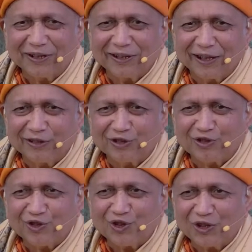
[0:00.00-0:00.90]
a very
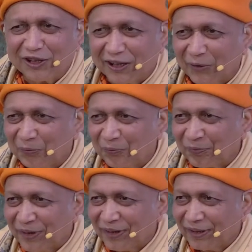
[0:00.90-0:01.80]
nice story
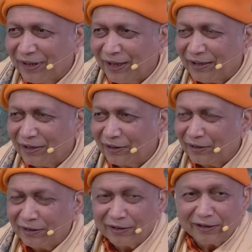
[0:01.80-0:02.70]

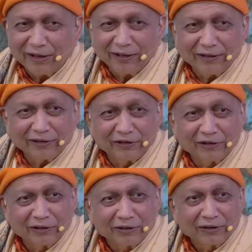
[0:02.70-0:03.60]
that there
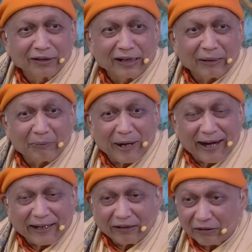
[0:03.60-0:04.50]
is
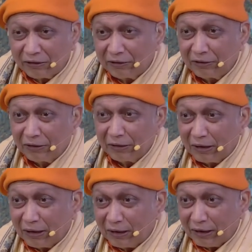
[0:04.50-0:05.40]
a man
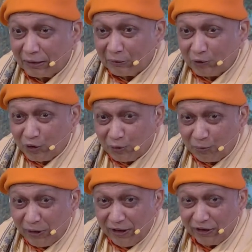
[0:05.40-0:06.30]
uh,
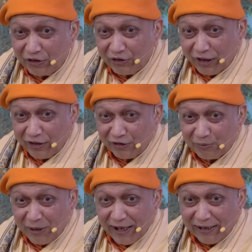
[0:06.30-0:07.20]
was being
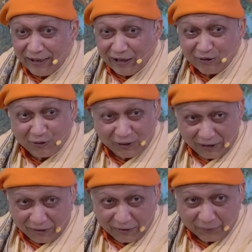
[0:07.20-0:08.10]
chased by an
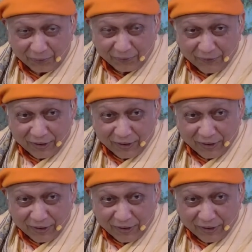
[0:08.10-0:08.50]
elephant